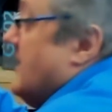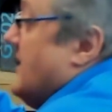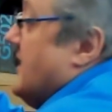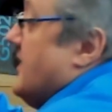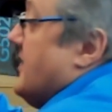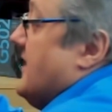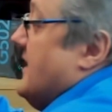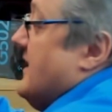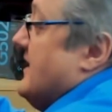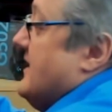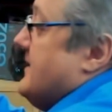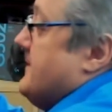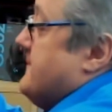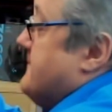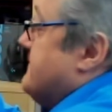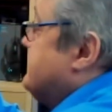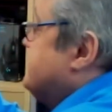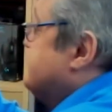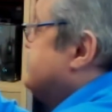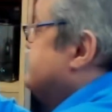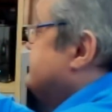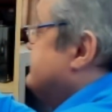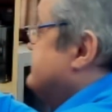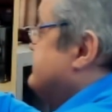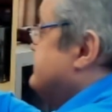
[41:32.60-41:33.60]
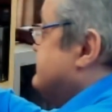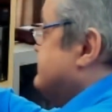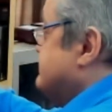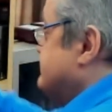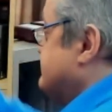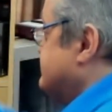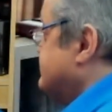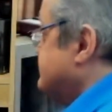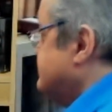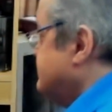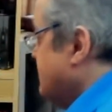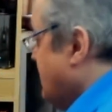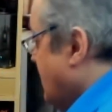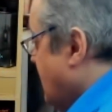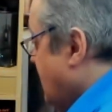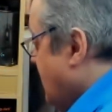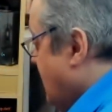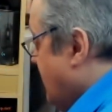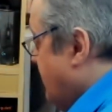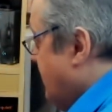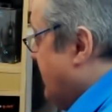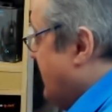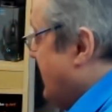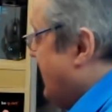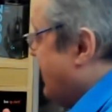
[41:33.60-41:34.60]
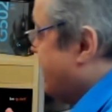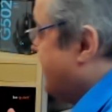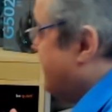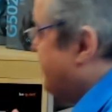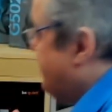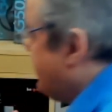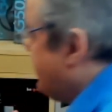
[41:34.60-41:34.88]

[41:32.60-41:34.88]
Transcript: like that. And that can